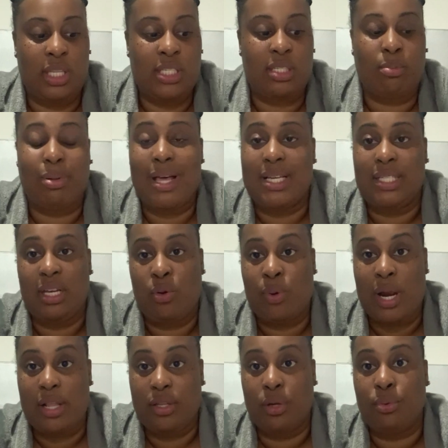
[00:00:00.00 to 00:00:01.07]
of the supplies here, what
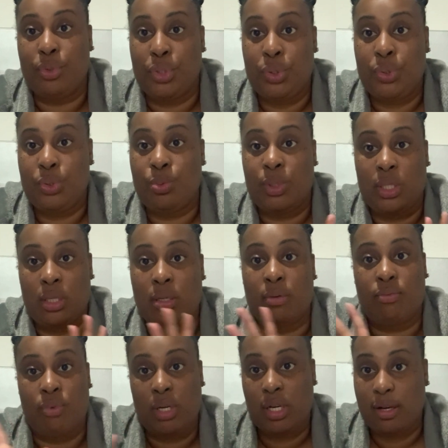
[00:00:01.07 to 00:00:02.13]
I don't use, with the
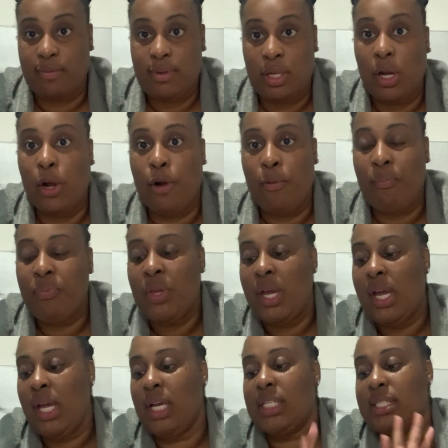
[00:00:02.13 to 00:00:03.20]
recovery home,
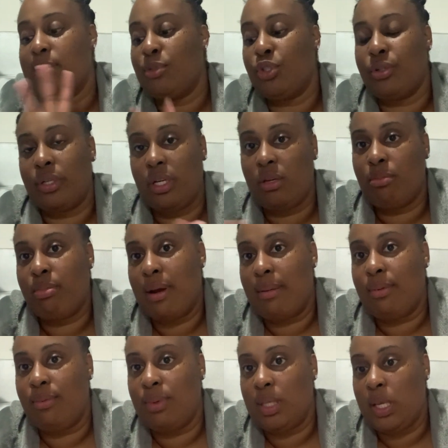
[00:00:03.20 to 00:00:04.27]
because I'm sure they'll
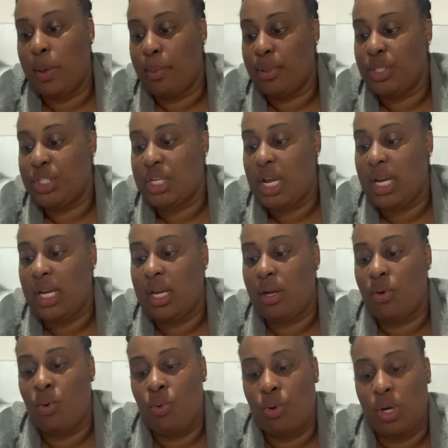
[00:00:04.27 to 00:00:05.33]
probably really appreciate
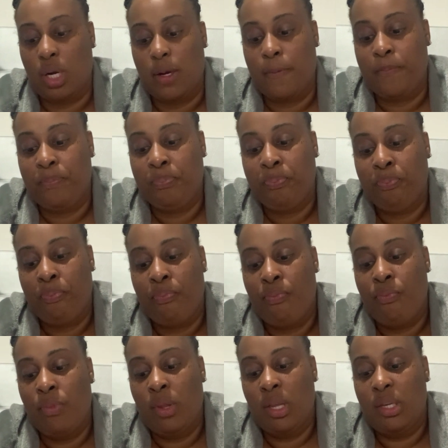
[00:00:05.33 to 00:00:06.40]
it, or
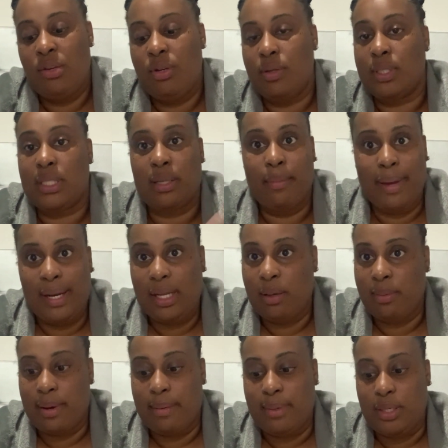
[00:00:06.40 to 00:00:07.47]
you know, somebody can
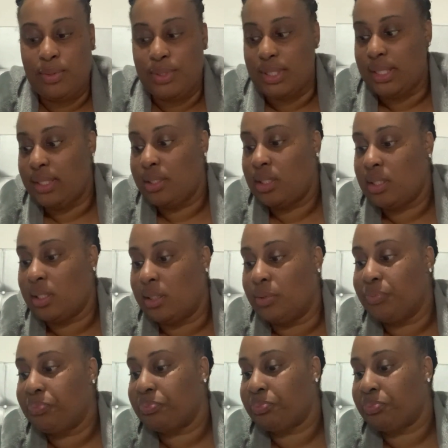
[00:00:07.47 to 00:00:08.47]
probably use it. So